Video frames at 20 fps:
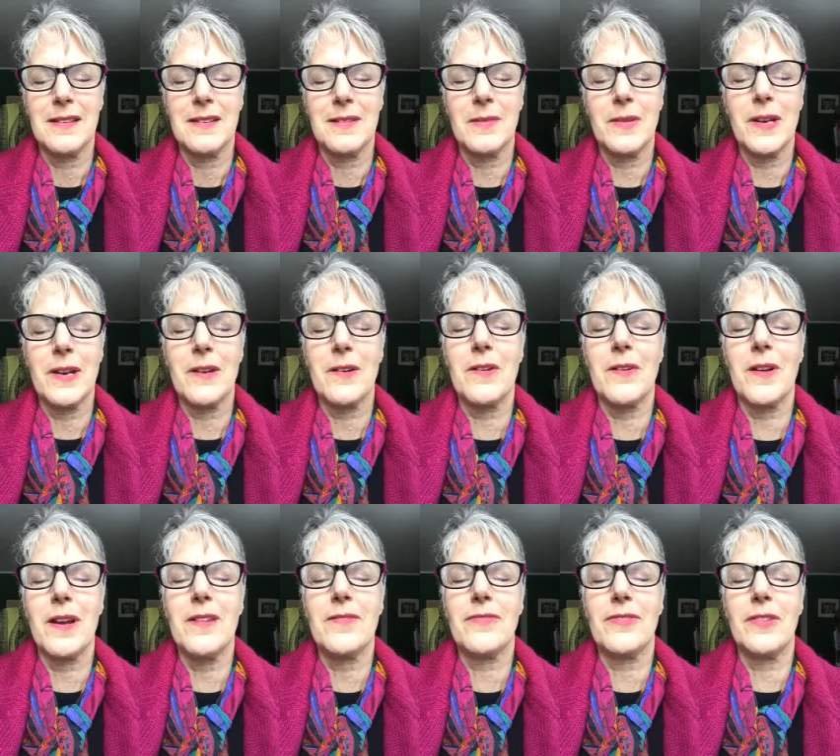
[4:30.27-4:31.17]
We are
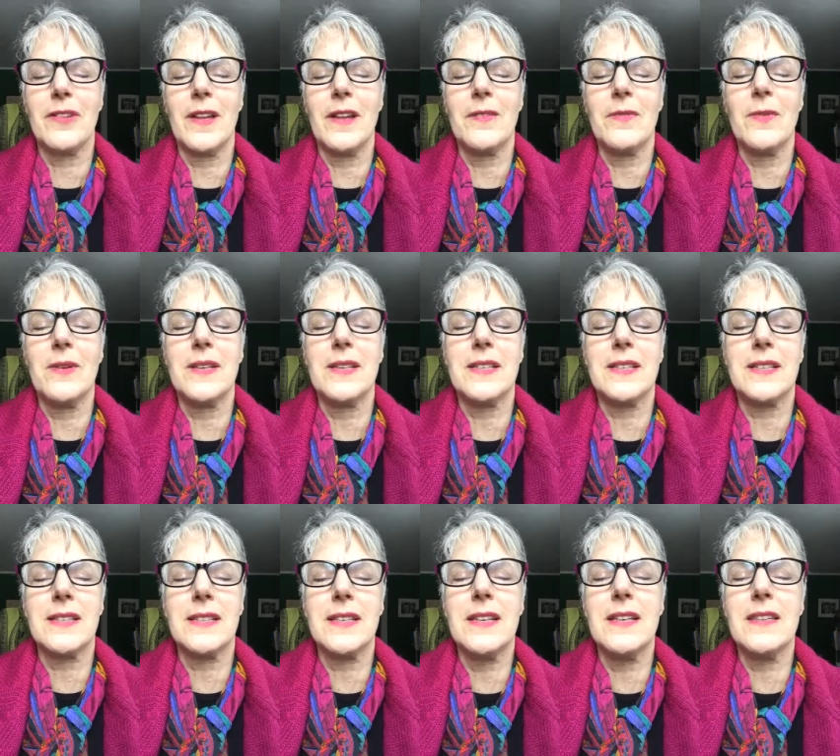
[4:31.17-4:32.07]
grateful and we
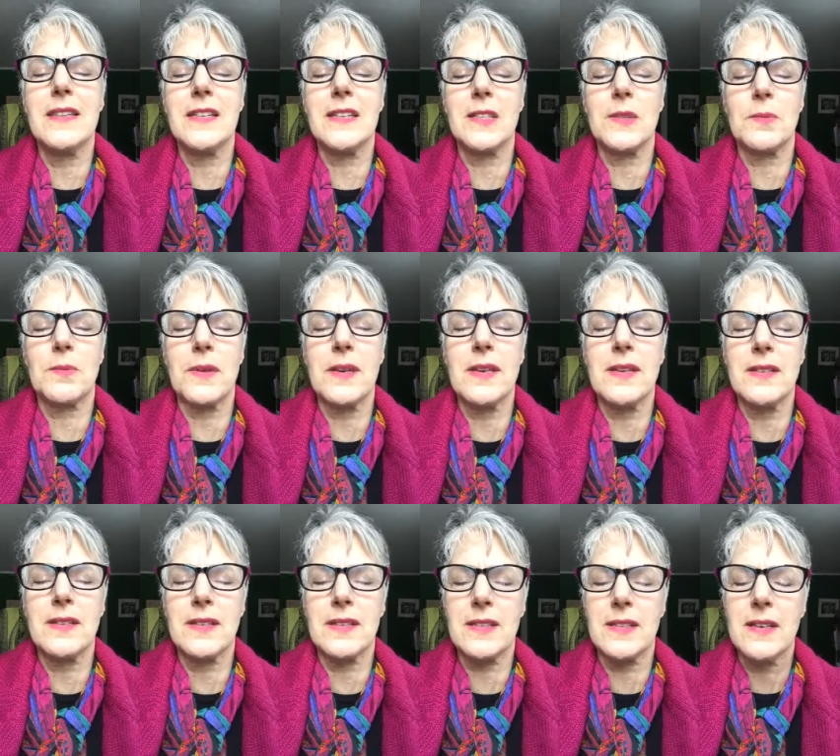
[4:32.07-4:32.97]
see this
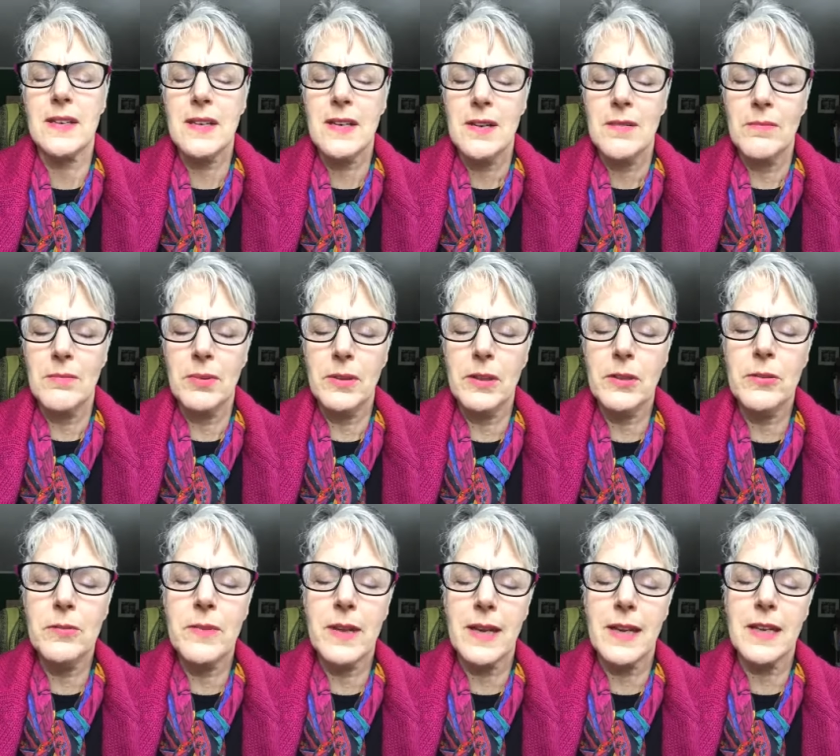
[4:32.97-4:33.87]
peace
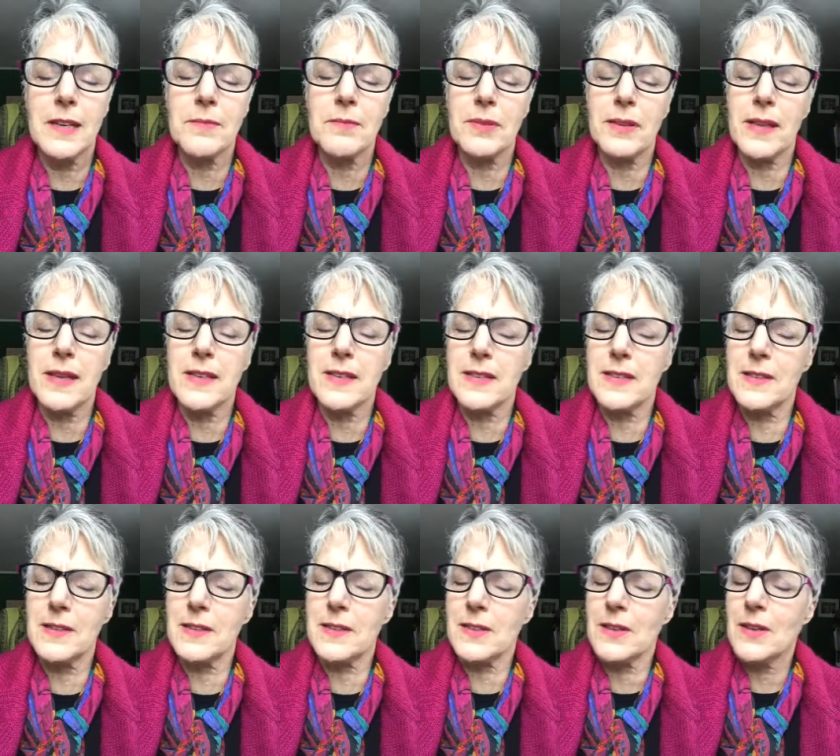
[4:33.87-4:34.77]
blooming in
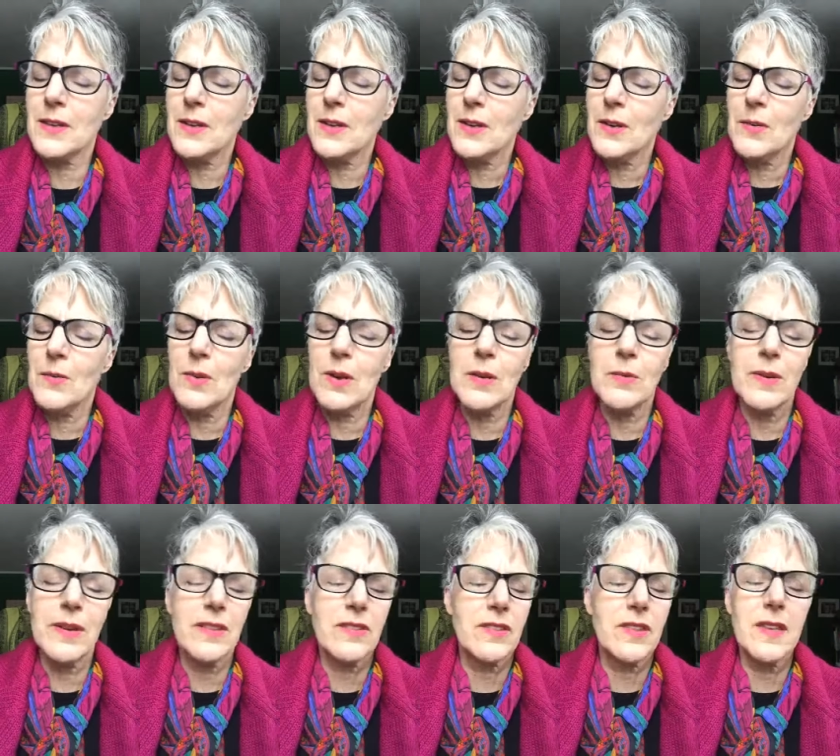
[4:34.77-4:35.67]
places where
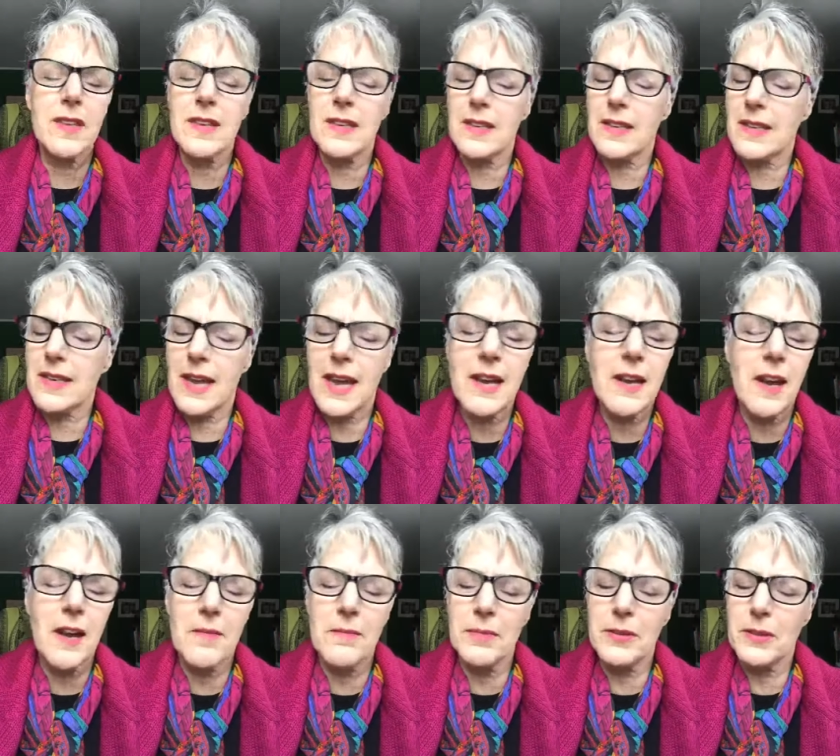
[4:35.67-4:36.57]
we think it
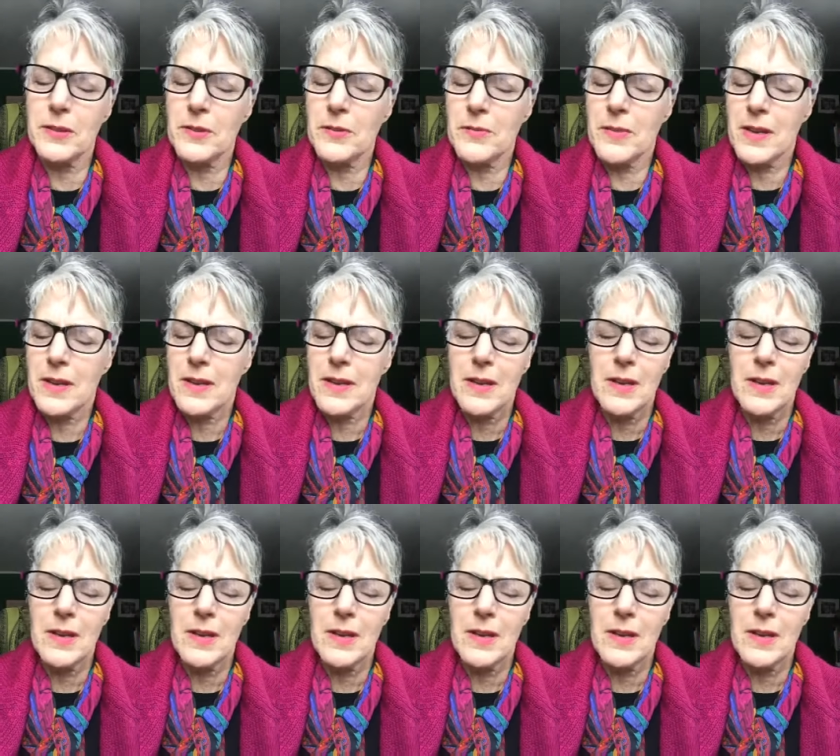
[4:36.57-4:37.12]
cannot bloom.